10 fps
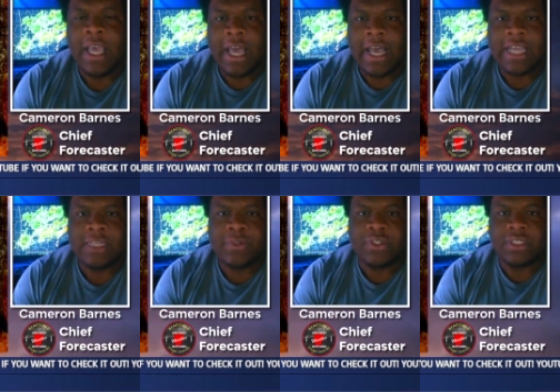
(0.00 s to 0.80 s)
High
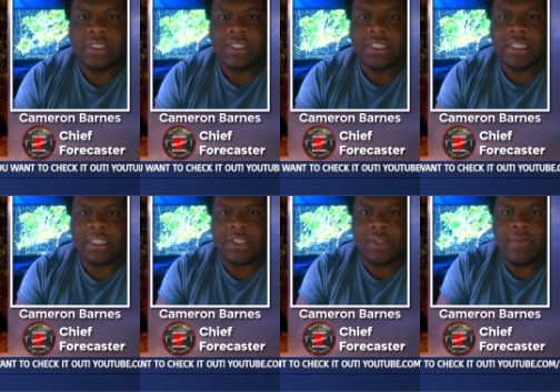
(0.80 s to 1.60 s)
temperatures in the
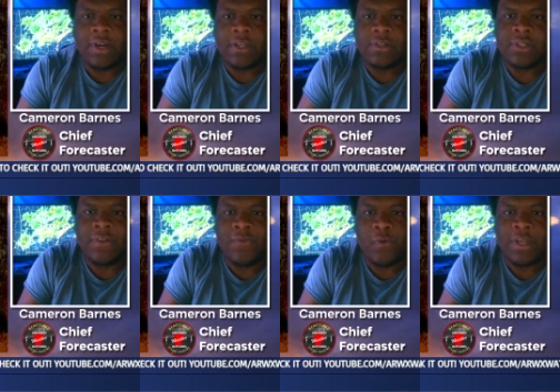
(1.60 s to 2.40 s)
60s, overnight lows in the
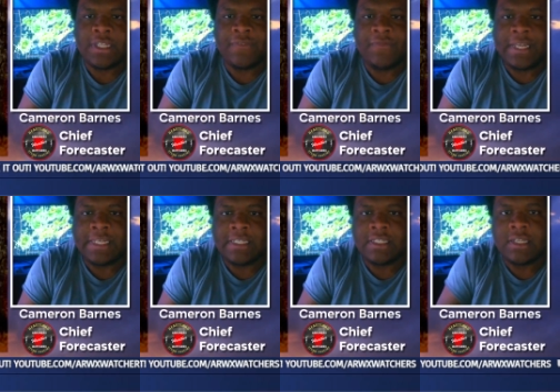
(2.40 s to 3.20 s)
40s and
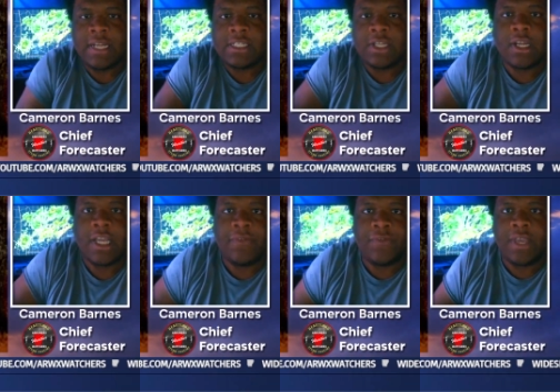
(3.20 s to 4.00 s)
50s. So that's all I
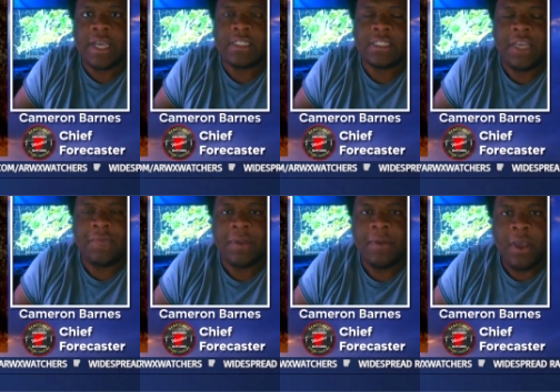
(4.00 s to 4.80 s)
got for you guys this
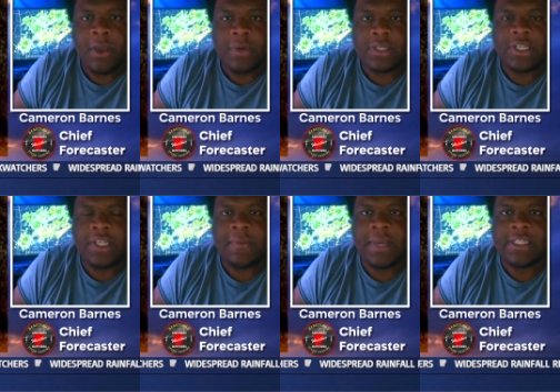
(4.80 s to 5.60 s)
evening. We'll continue to
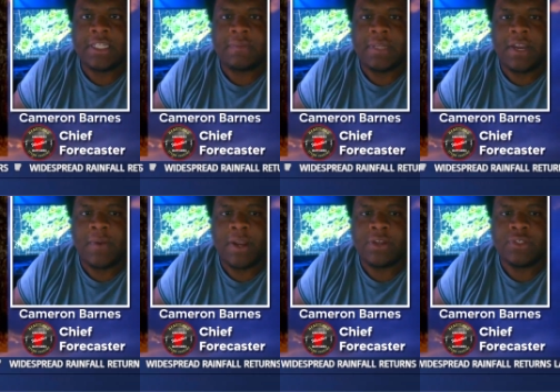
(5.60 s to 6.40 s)
keep you guys updated
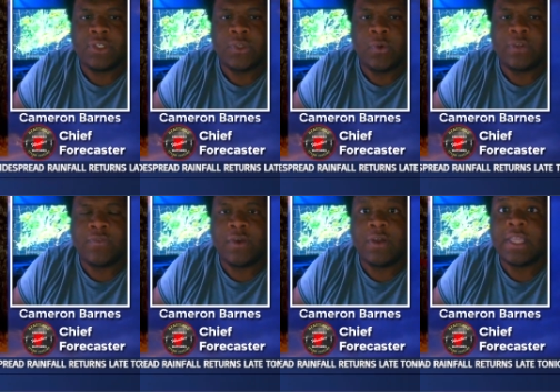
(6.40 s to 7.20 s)
right here in your source
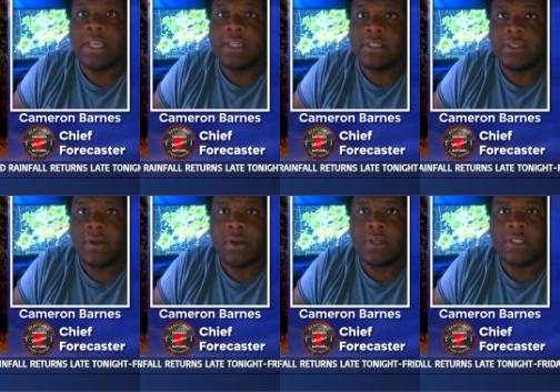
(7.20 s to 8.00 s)
for all things
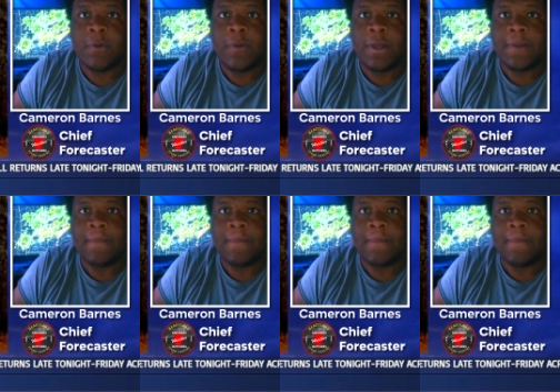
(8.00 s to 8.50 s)
Arkansas weather.